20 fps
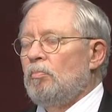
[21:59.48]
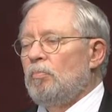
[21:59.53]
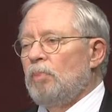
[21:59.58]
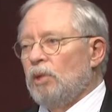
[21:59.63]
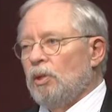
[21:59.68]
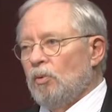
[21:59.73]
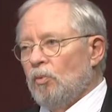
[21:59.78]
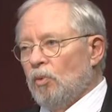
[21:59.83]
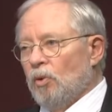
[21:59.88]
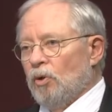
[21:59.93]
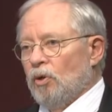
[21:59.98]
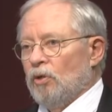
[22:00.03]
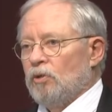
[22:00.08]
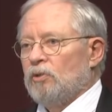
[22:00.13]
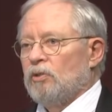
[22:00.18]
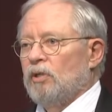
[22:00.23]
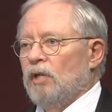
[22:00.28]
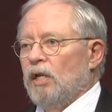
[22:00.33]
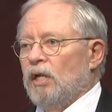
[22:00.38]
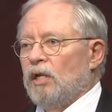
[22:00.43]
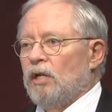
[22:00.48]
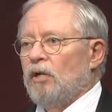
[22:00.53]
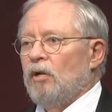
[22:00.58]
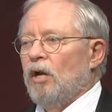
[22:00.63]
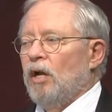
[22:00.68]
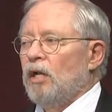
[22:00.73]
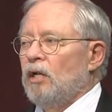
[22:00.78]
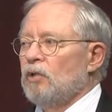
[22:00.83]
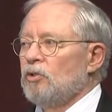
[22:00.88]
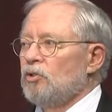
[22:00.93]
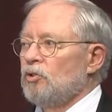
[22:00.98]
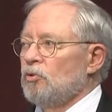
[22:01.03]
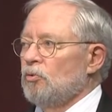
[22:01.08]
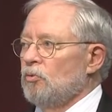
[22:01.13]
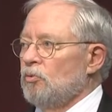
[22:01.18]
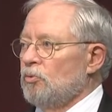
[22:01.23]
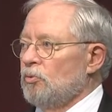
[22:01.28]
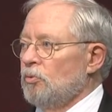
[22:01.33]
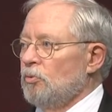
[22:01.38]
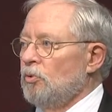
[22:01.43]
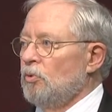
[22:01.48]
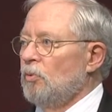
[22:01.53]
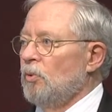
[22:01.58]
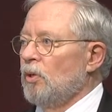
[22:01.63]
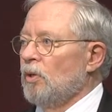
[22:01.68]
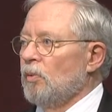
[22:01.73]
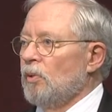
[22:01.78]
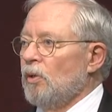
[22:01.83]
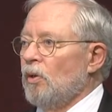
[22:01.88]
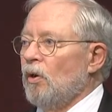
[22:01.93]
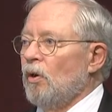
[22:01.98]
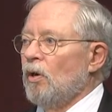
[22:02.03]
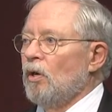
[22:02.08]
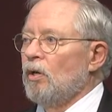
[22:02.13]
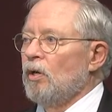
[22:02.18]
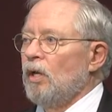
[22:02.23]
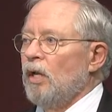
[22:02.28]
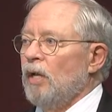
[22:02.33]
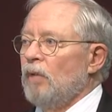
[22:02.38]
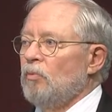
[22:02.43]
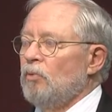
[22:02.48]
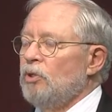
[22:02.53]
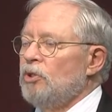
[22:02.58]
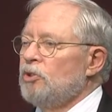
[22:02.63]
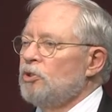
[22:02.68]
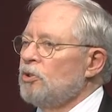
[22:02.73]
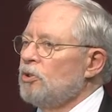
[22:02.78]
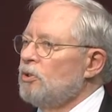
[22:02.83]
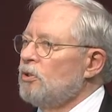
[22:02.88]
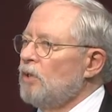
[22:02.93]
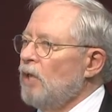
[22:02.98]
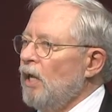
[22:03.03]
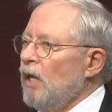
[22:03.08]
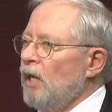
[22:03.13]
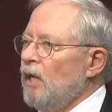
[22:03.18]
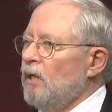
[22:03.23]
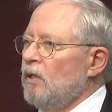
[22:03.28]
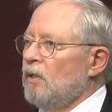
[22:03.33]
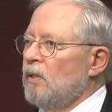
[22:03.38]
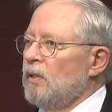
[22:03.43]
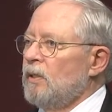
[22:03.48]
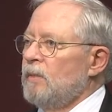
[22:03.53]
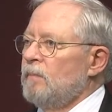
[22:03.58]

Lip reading: but it worked, and it got us through to where we are. And we should take